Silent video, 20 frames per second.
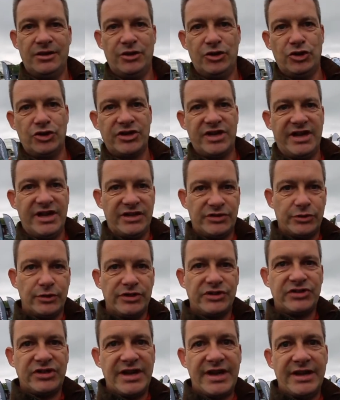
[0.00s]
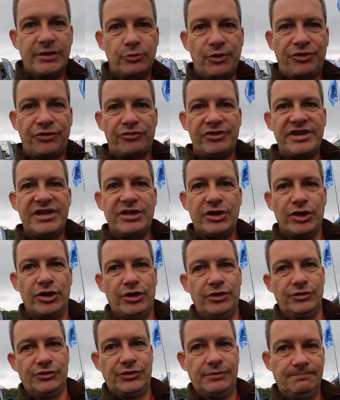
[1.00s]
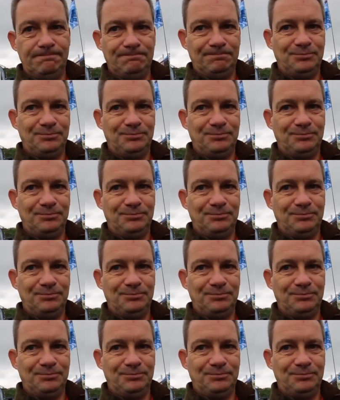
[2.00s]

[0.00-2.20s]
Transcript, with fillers: Okay, so it started with 3 girls.